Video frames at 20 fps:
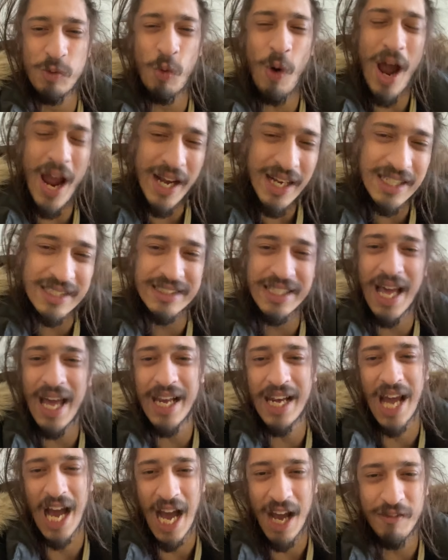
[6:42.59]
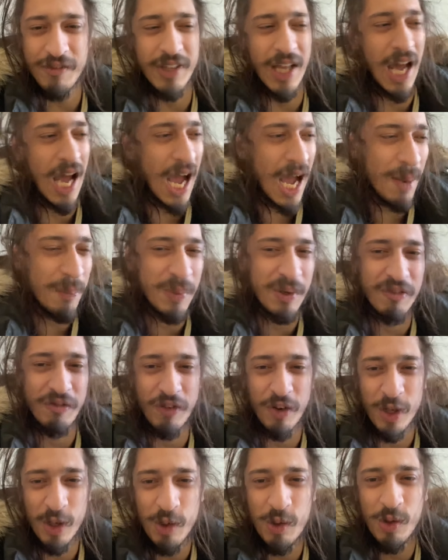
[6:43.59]
Why does that have to happen
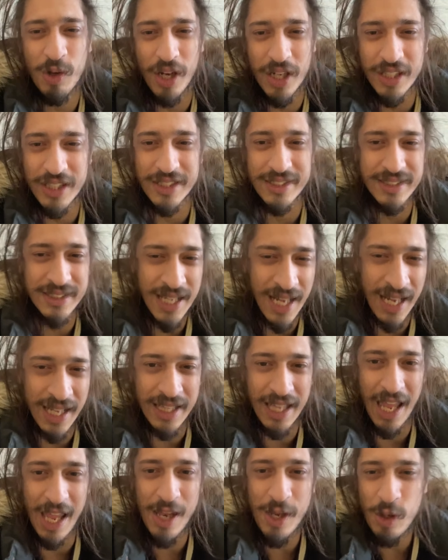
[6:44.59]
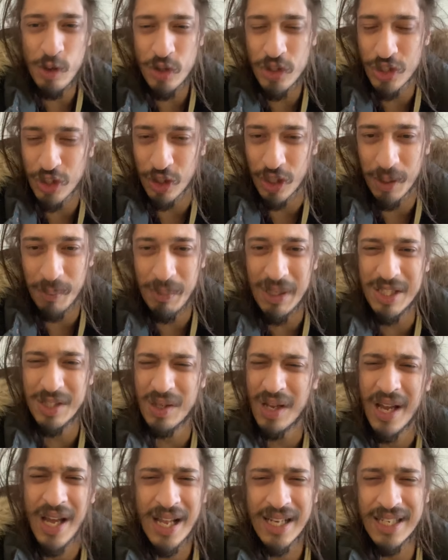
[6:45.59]
for you to understand that you shouldn't be
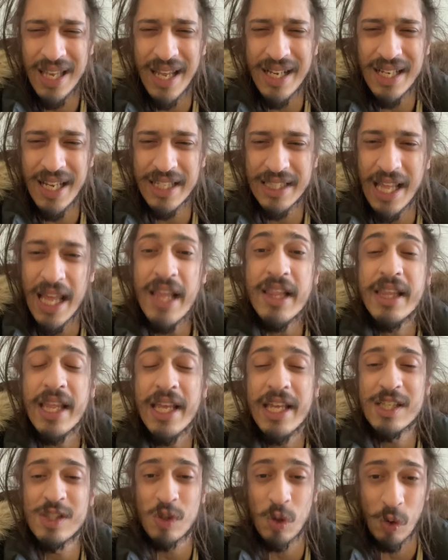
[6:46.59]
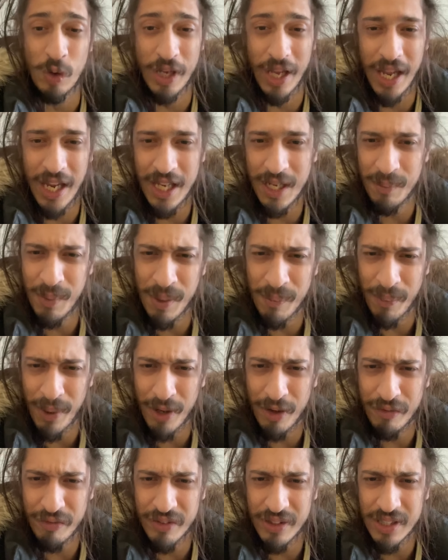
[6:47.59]
do- like like they think it's okay to make
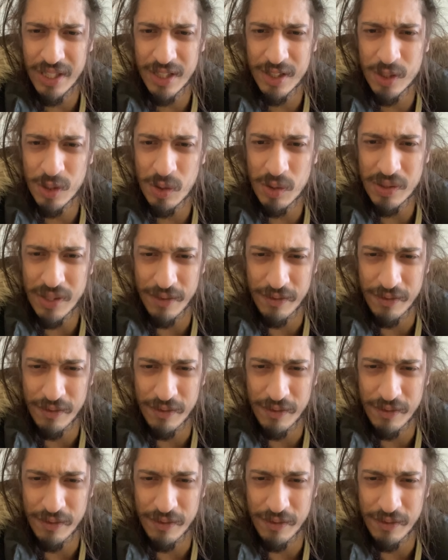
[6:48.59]
pedophilic jokes?